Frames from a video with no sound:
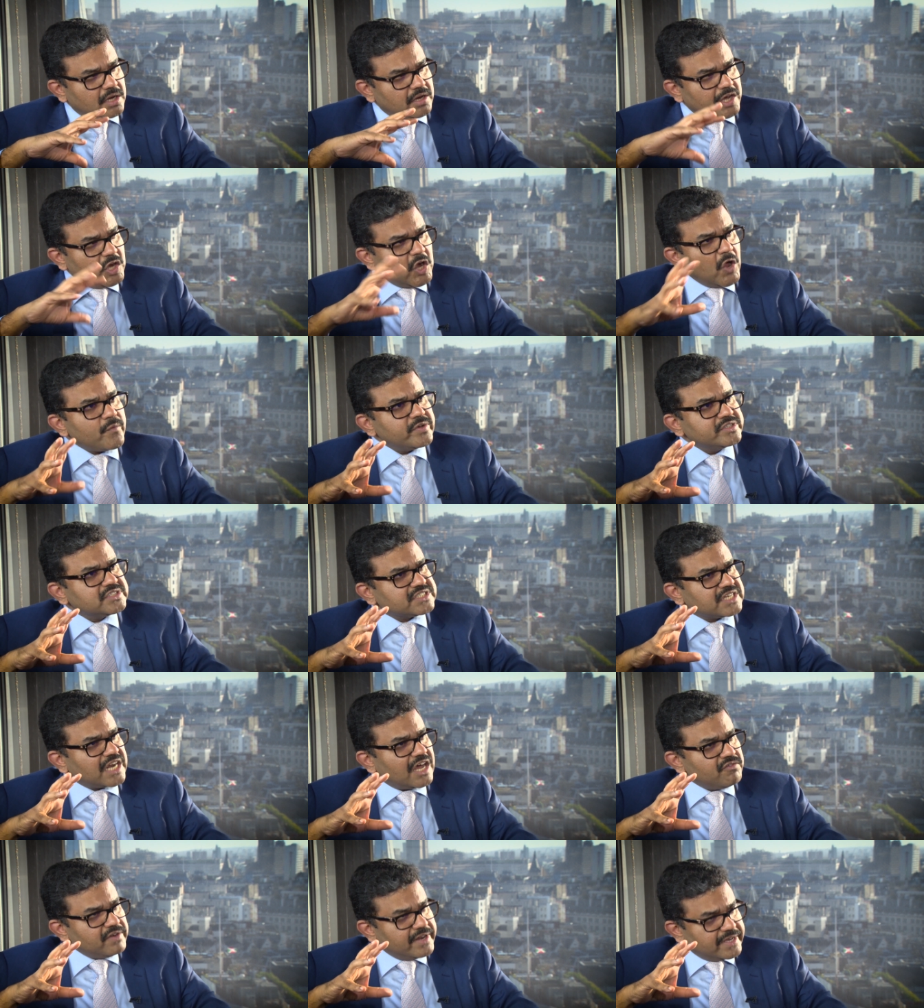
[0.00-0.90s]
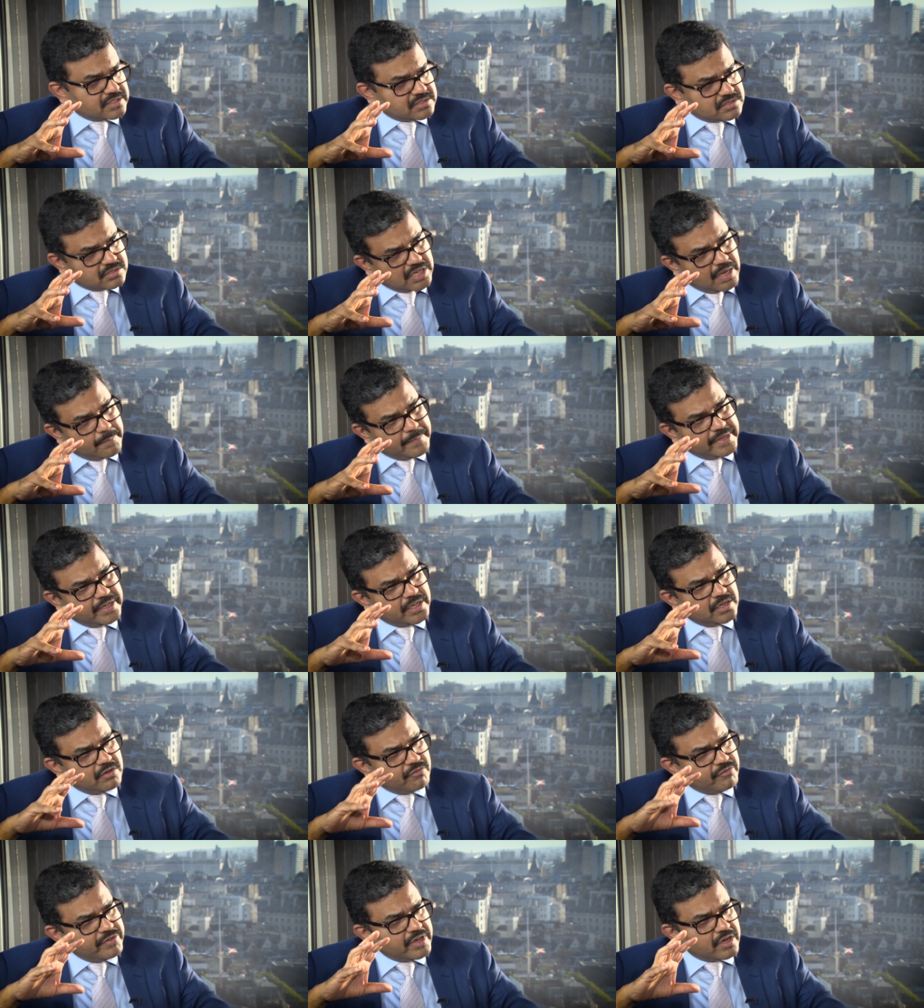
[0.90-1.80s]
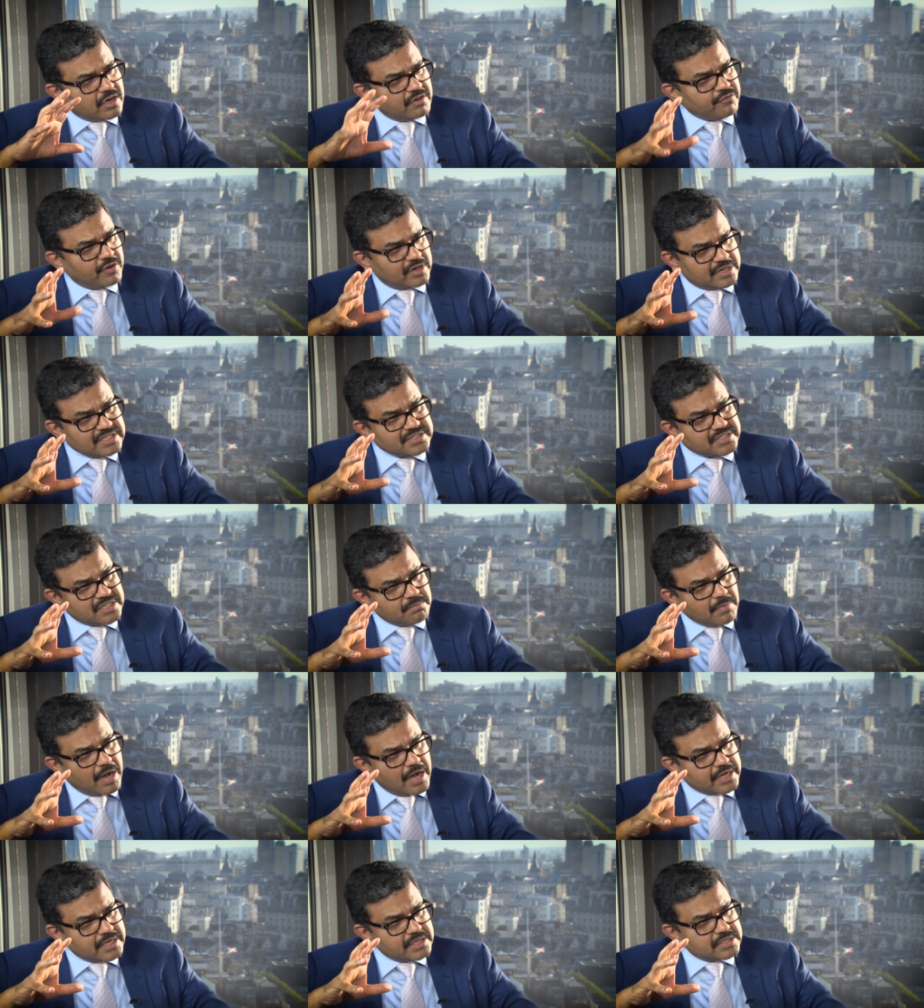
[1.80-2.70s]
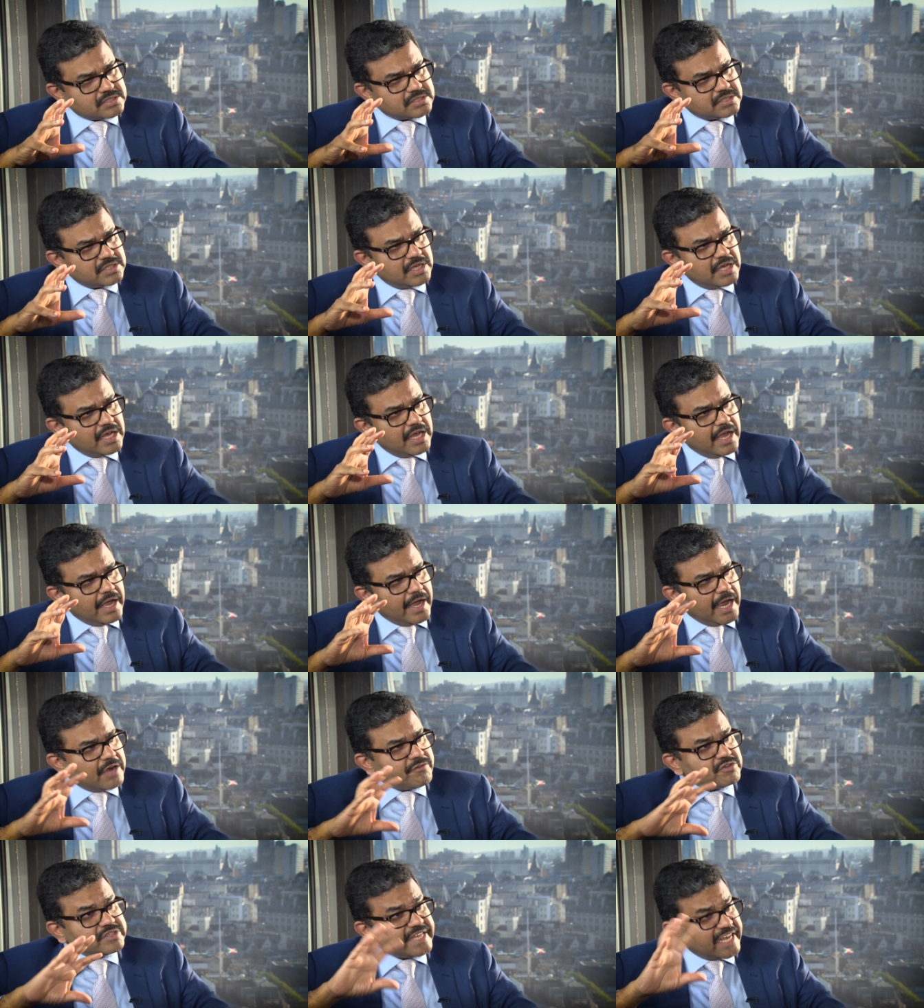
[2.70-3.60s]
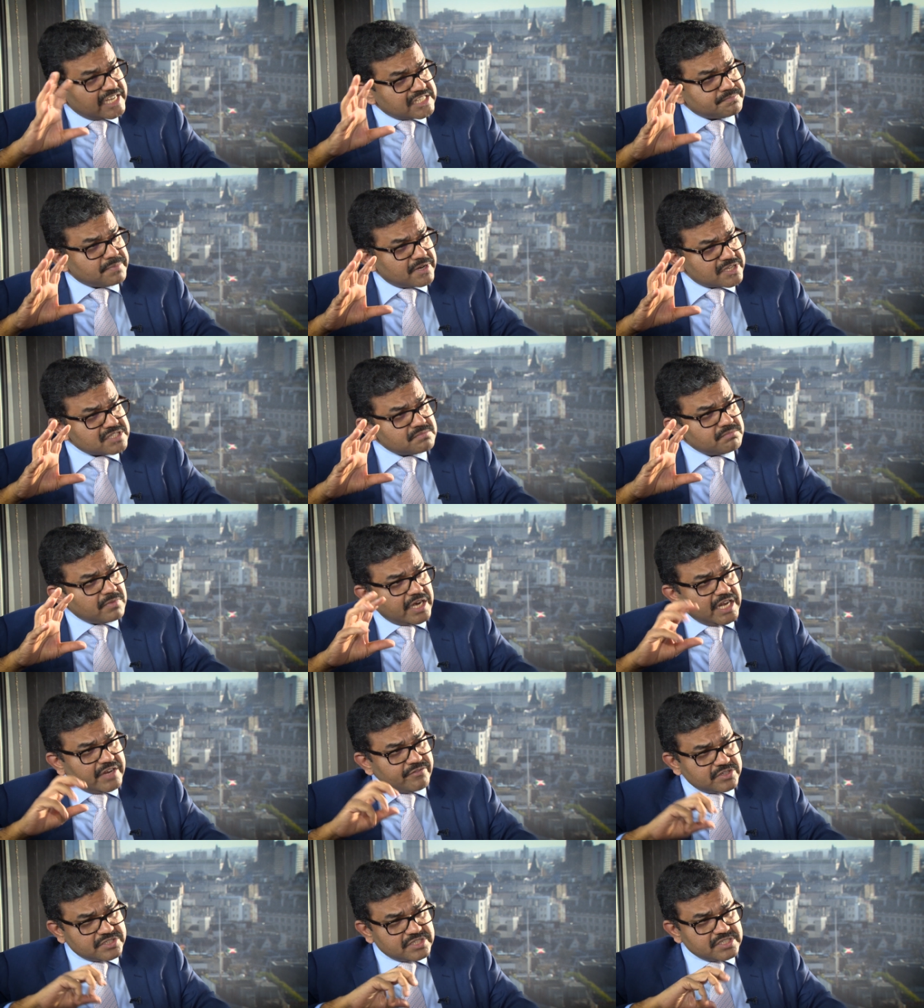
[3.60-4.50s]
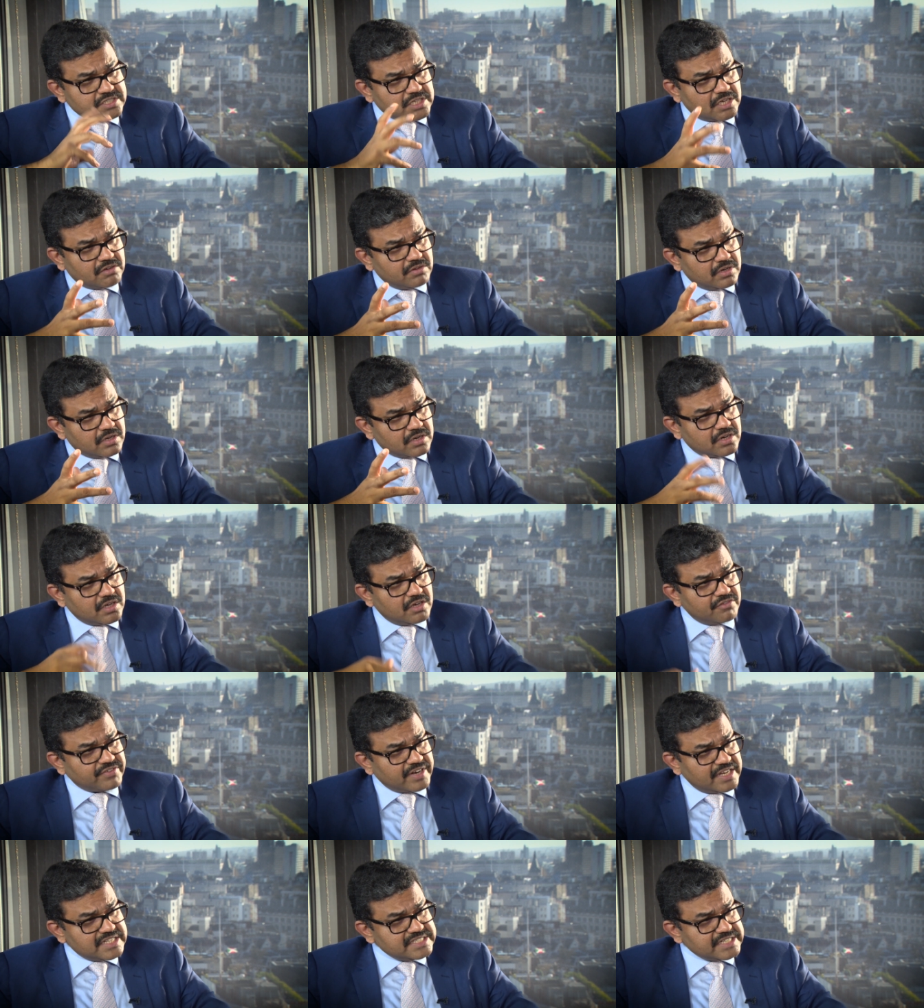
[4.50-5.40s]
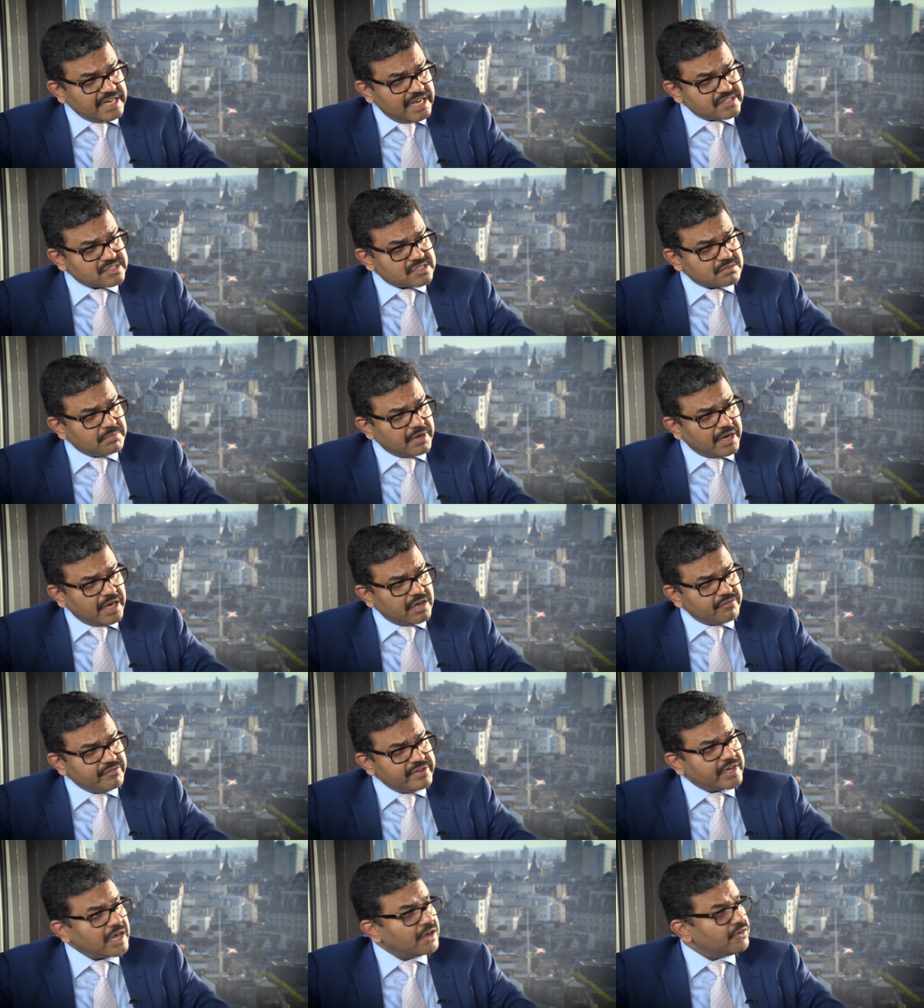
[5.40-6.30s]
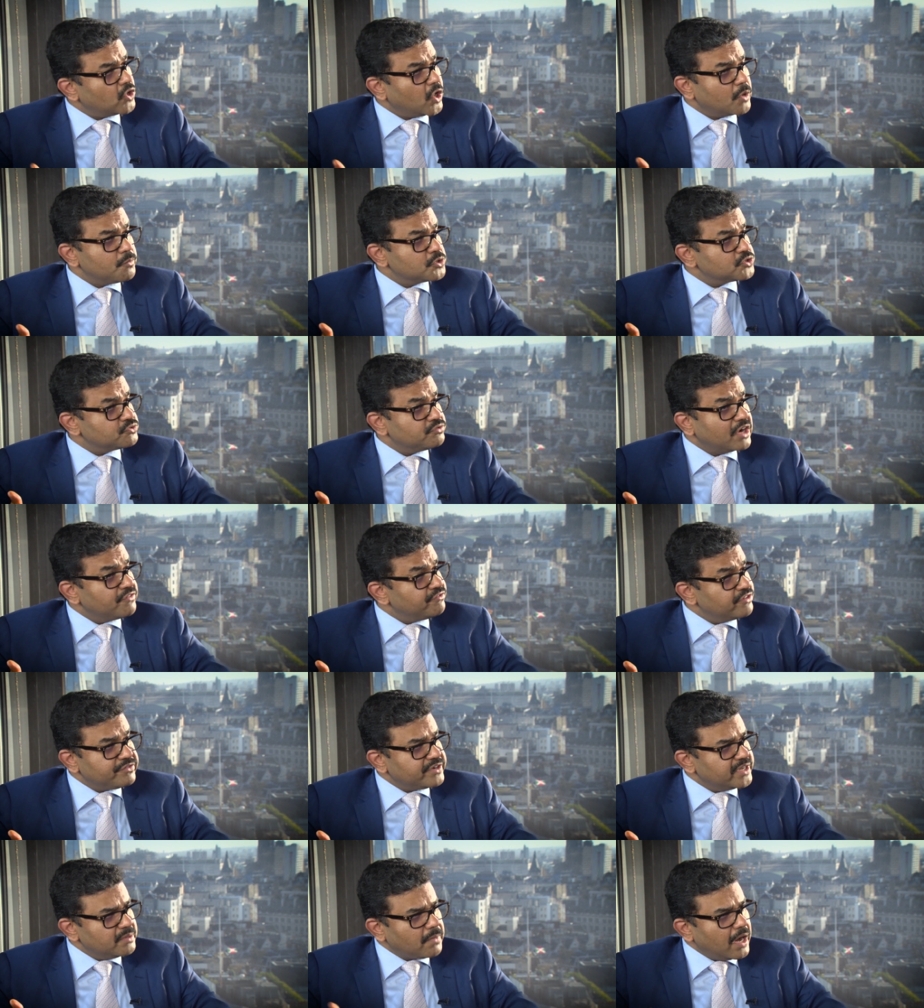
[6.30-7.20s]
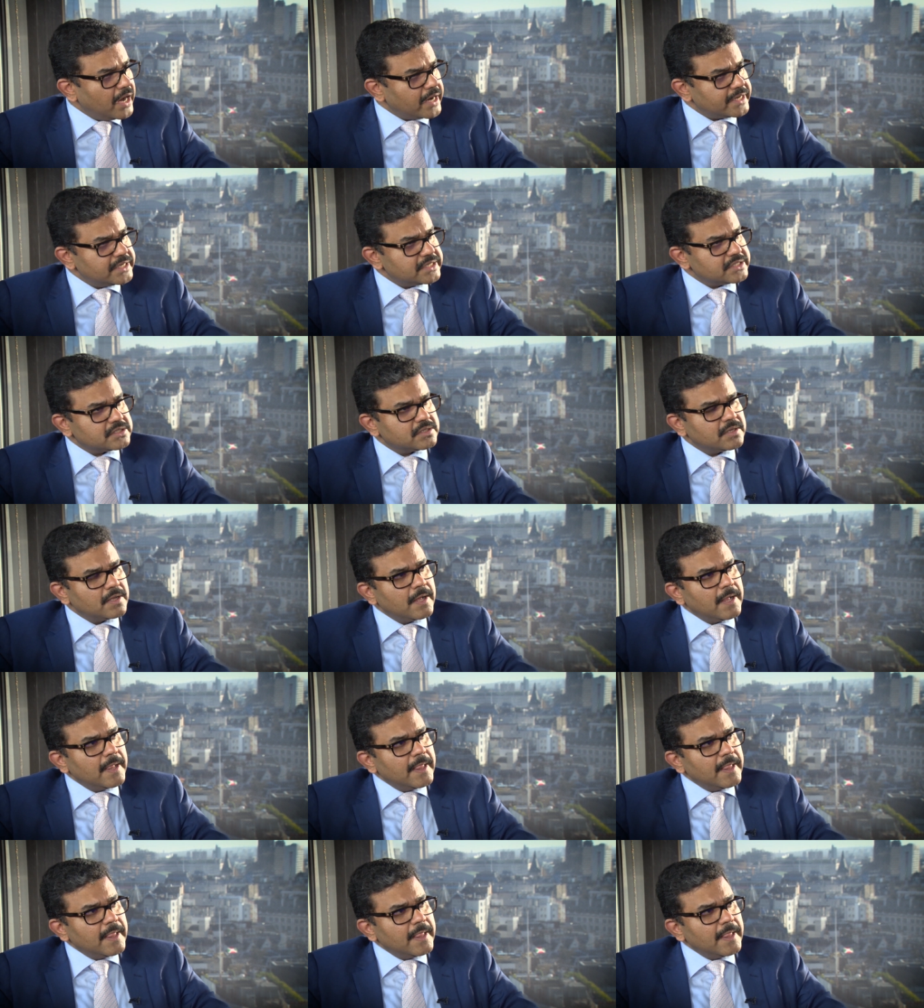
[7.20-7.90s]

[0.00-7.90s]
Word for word: Along with Travelex coming in, we are in 43 markets. And with Xpress Money, which is our uh, franchised brand, we cover almost 150 markets.